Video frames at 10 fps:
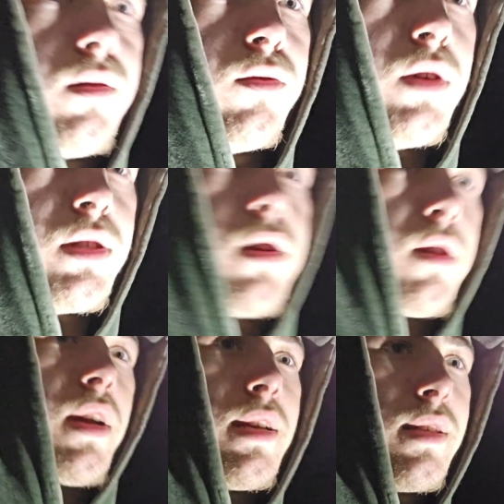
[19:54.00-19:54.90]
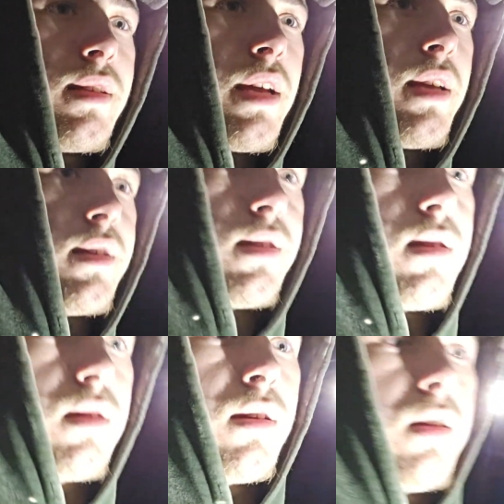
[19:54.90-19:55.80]
rest of your guys'
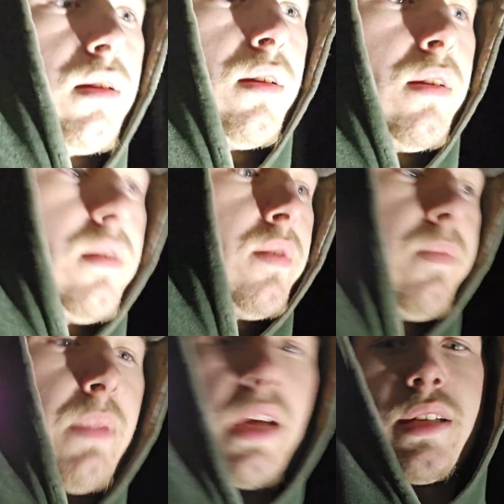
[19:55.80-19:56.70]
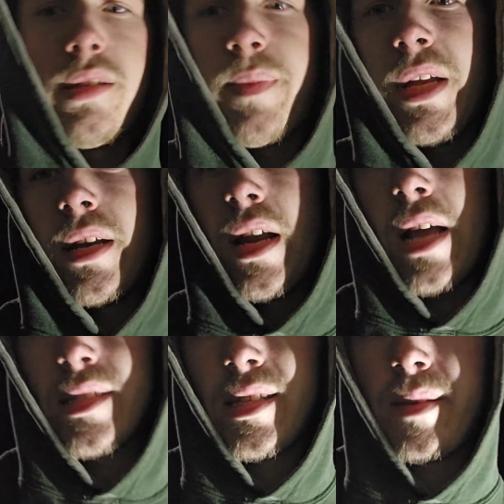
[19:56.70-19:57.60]
days. Mine is spent
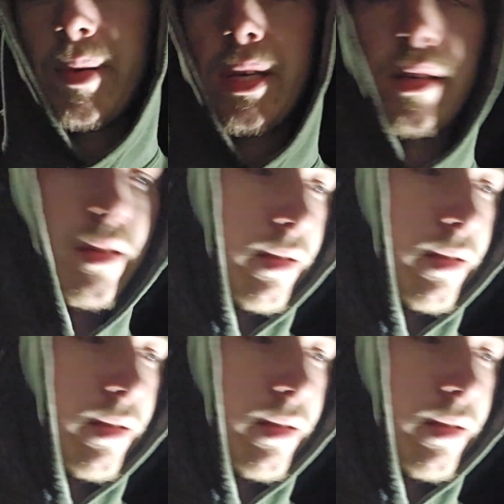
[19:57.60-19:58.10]
not sleeping,